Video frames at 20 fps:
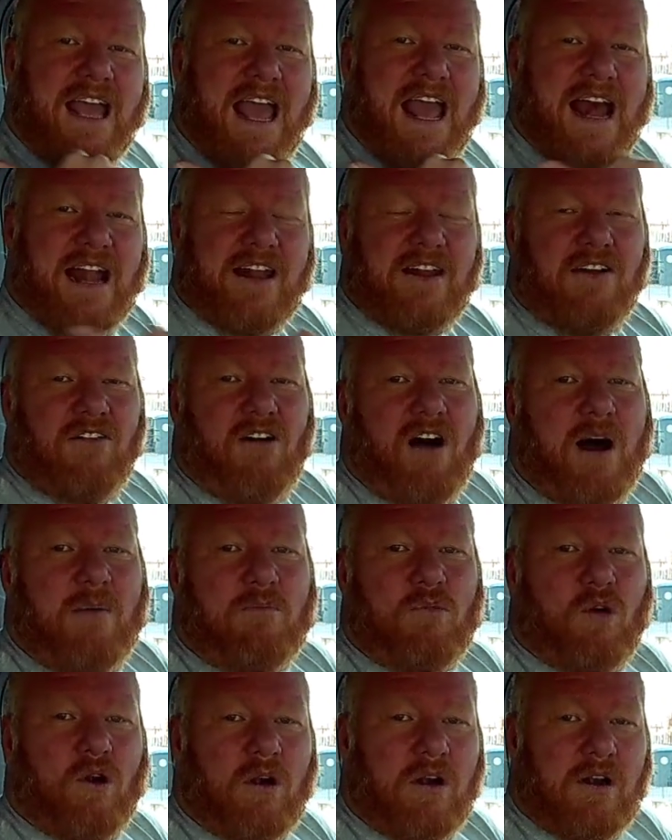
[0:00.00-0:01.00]
added a lot
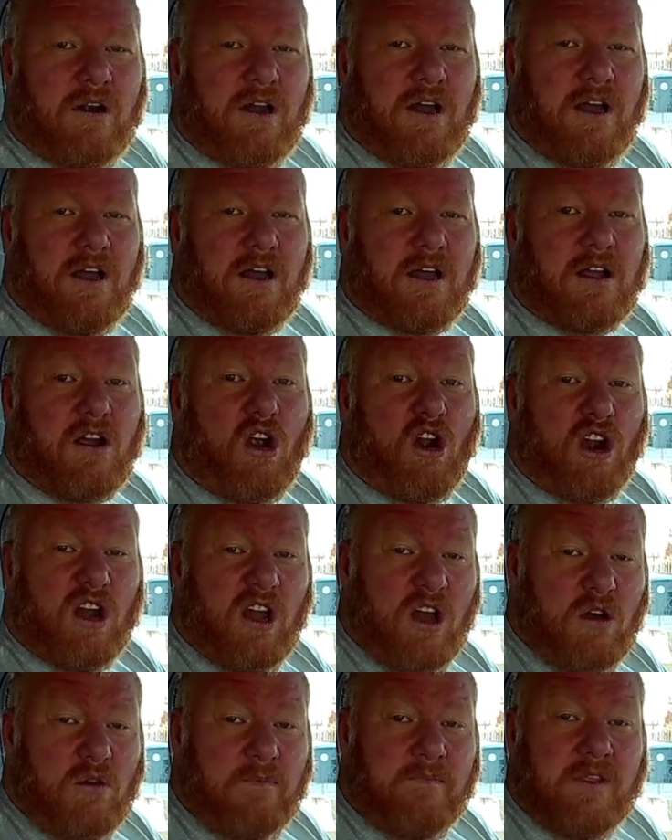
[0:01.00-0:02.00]
more uh,
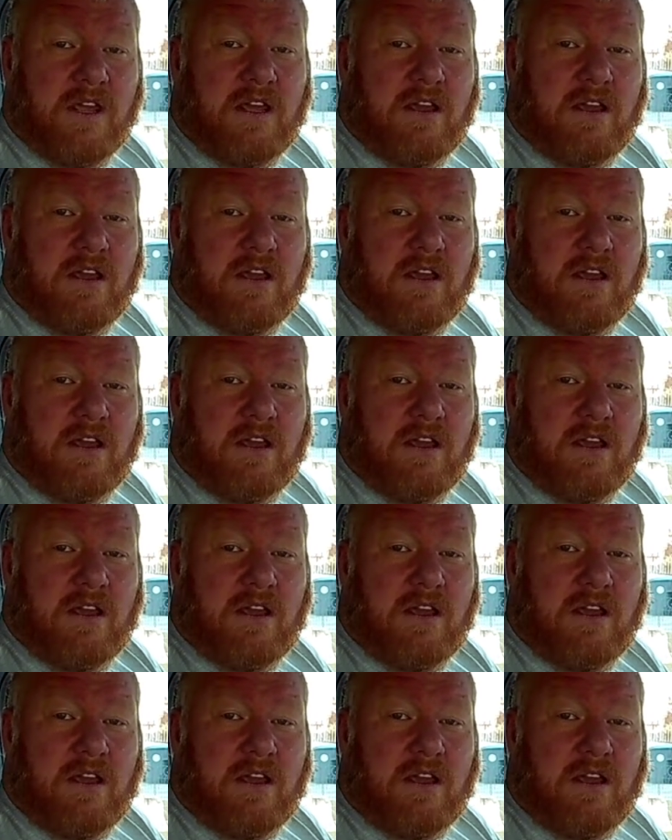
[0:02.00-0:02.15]
cargo,